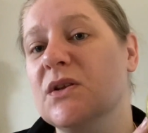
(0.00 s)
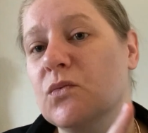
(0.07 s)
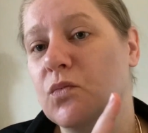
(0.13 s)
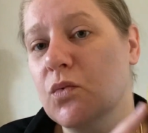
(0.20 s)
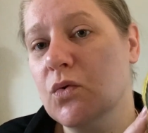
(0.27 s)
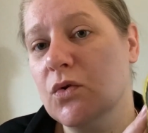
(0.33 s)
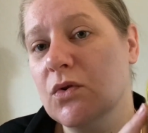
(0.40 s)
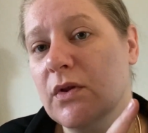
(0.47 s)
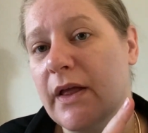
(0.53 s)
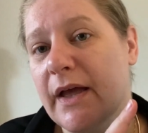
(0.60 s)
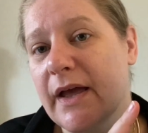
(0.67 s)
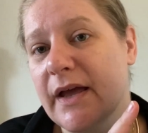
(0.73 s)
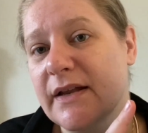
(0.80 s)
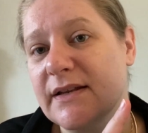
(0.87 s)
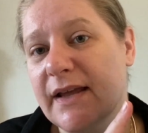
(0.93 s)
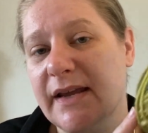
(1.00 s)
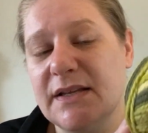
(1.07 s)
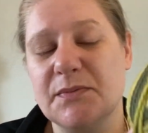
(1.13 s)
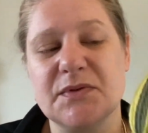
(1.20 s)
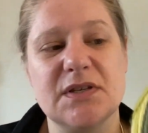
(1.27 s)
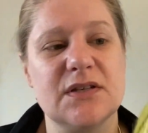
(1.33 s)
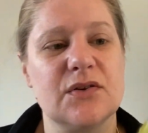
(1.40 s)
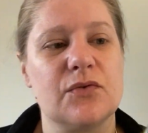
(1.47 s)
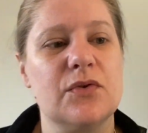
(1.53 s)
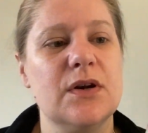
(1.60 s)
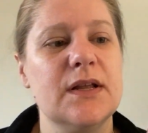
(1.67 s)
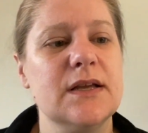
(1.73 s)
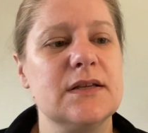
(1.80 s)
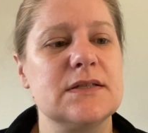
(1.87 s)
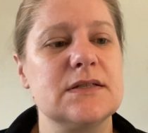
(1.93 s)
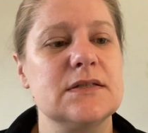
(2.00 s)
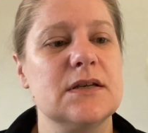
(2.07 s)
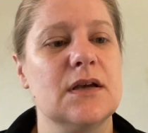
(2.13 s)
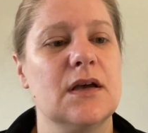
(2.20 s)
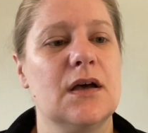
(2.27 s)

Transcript: wool and 80% acrylics.